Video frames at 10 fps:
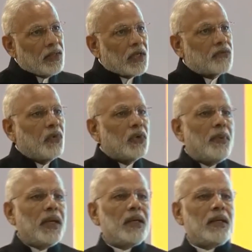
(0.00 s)
This
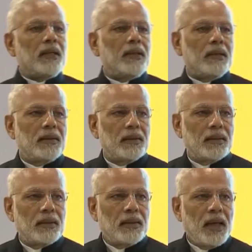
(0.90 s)
would be
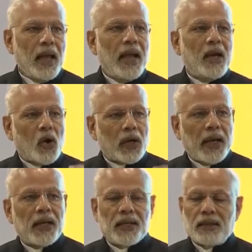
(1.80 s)
an
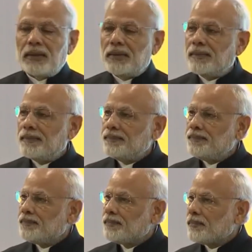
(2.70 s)
occasion
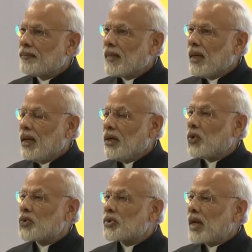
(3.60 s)

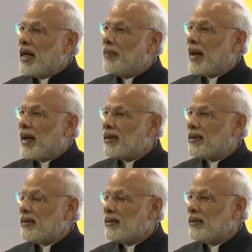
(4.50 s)
to celebrate
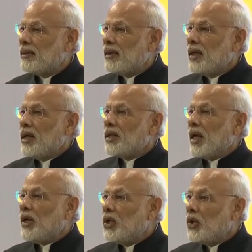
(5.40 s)

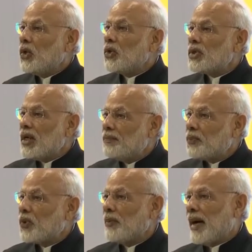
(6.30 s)
the huge
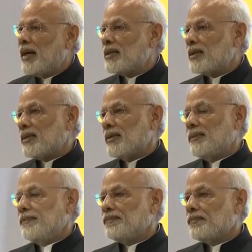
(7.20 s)
improvements
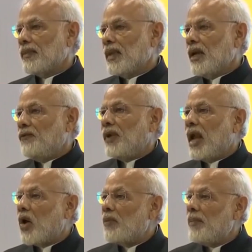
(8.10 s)

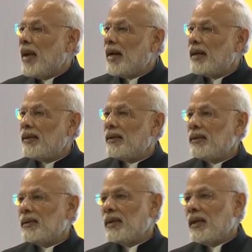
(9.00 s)
we have made
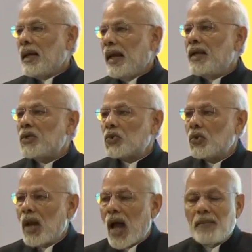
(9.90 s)
in
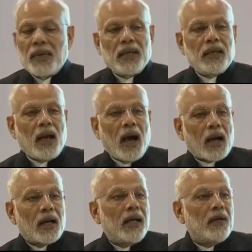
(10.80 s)
tsunami
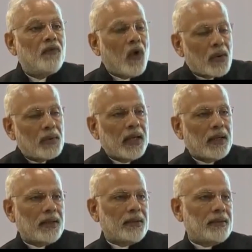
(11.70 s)
early
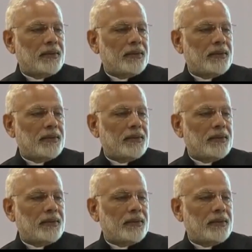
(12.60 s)
warning.